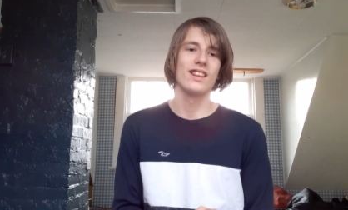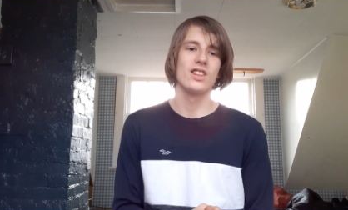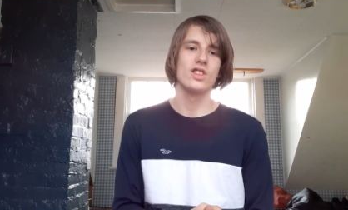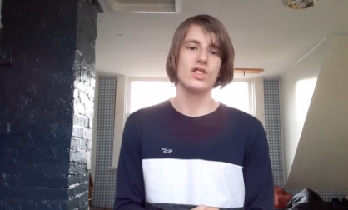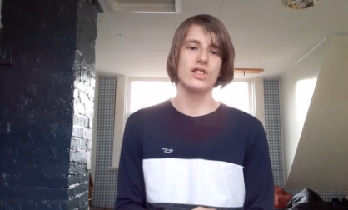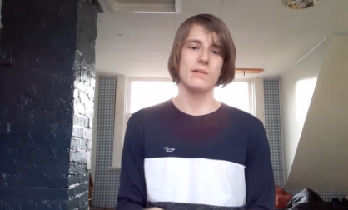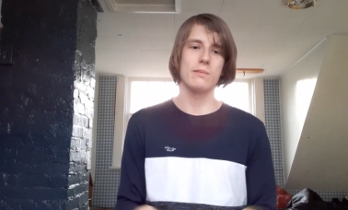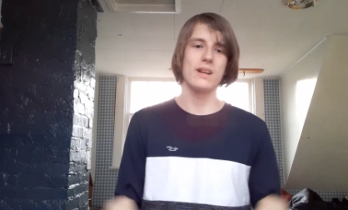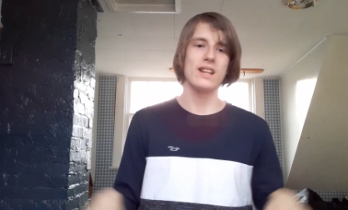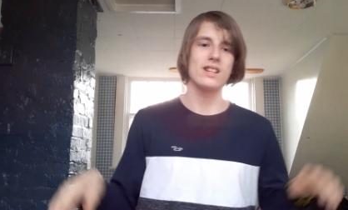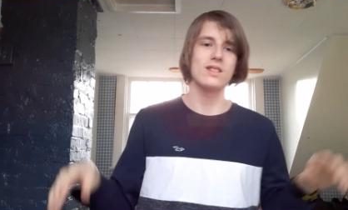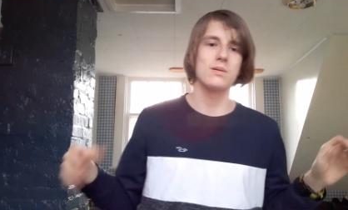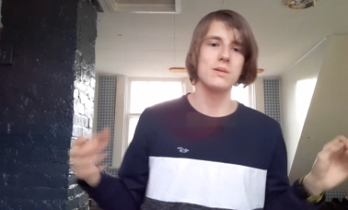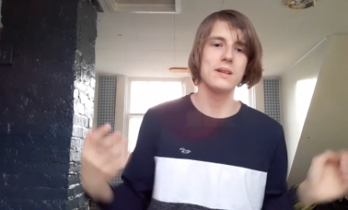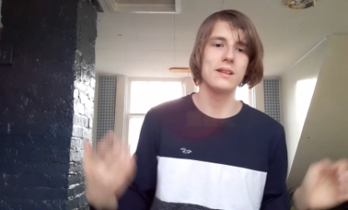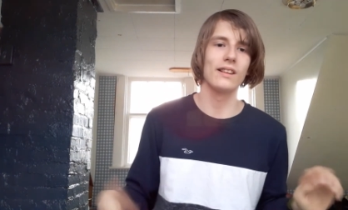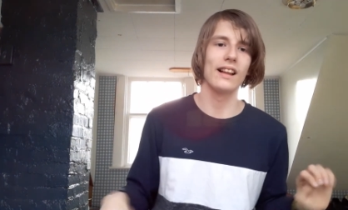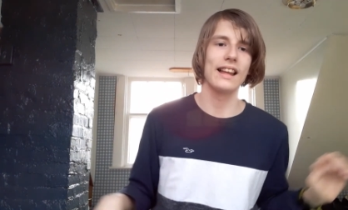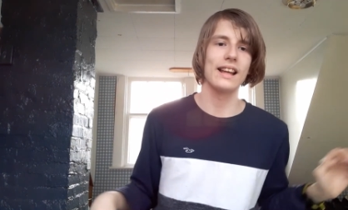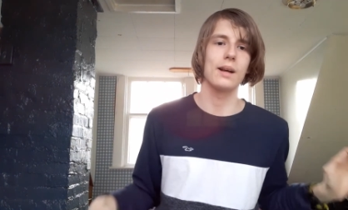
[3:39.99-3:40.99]
She makes
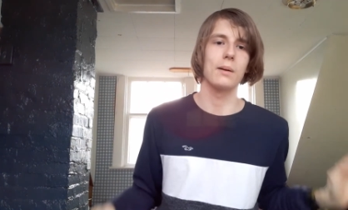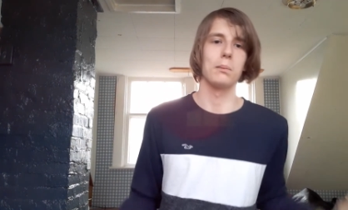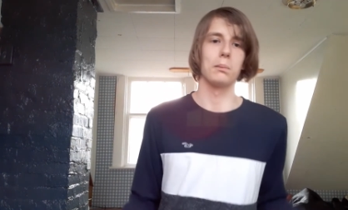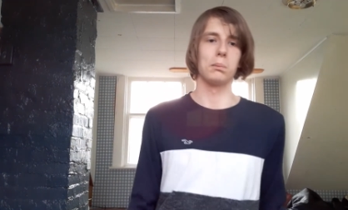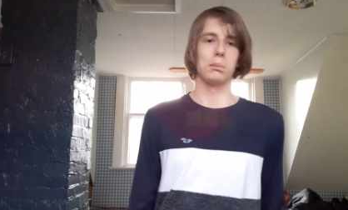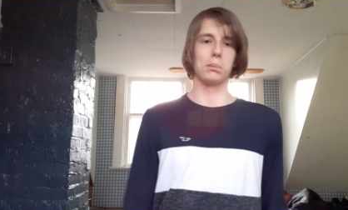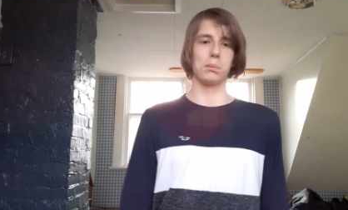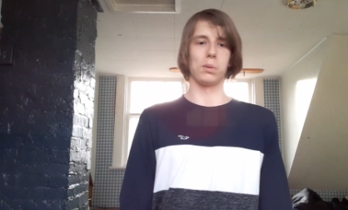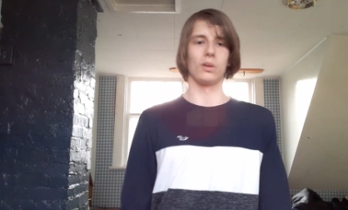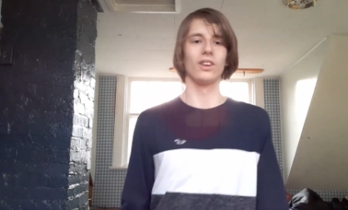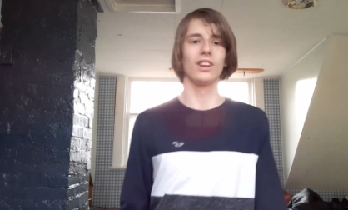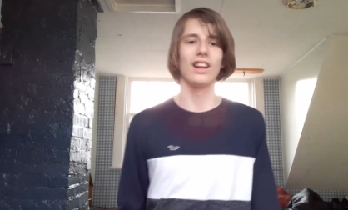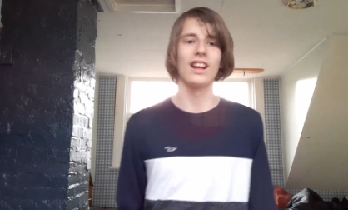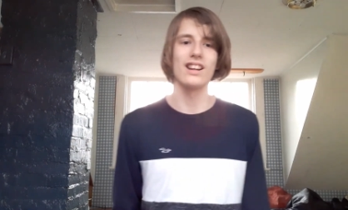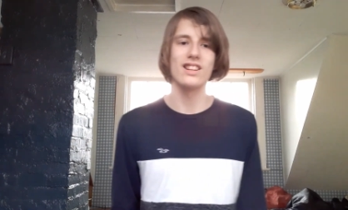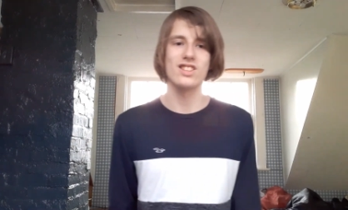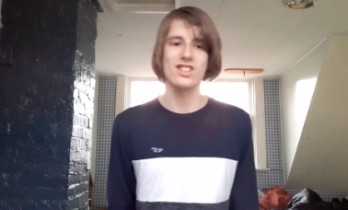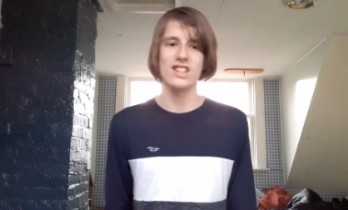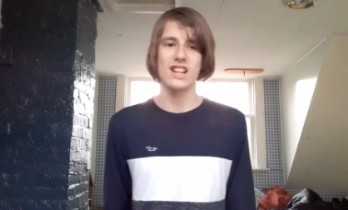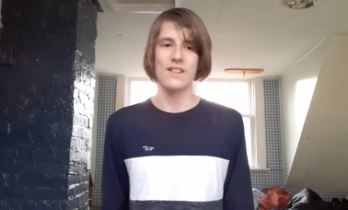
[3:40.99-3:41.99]
me, like,
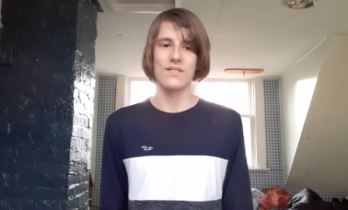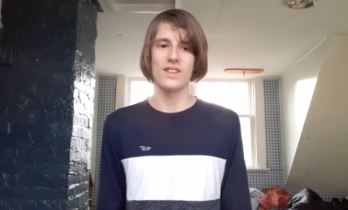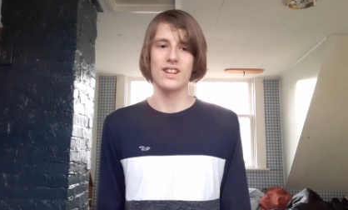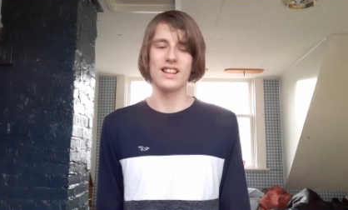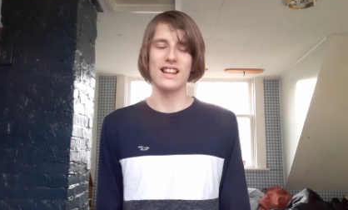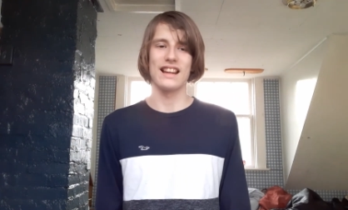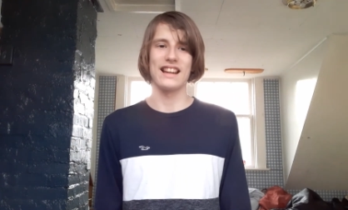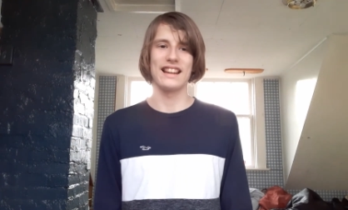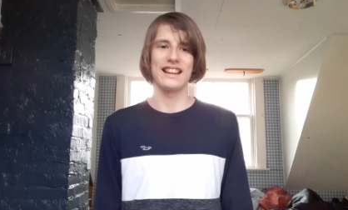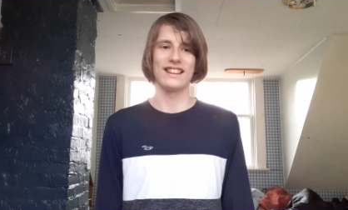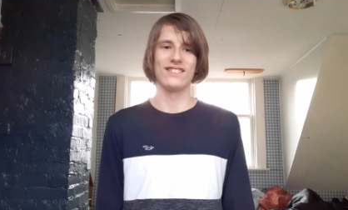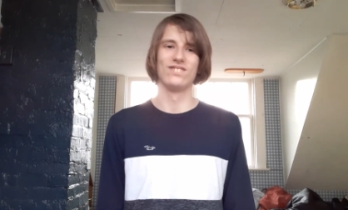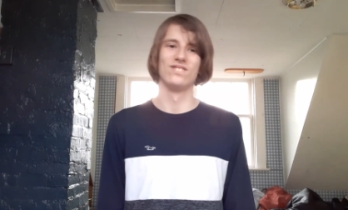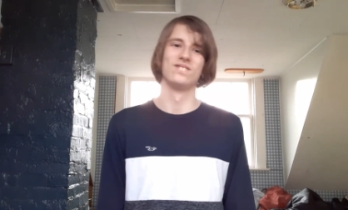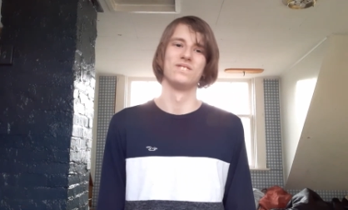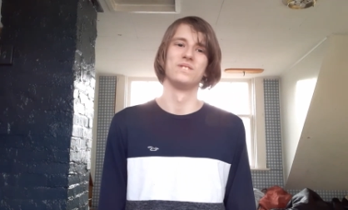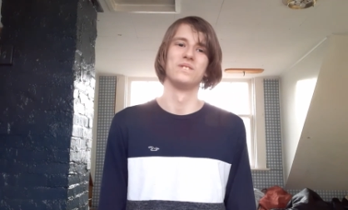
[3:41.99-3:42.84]
blush every day.